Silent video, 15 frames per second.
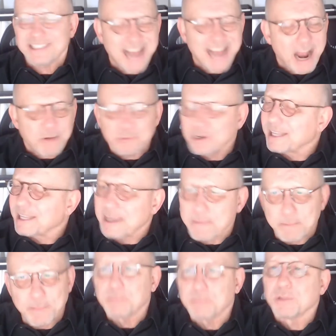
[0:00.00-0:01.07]
It's not really
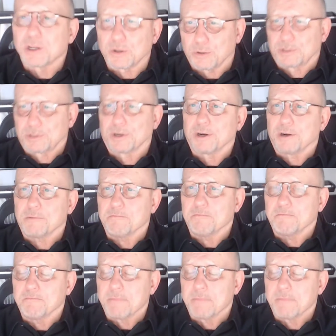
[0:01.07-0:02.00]
a biblical term.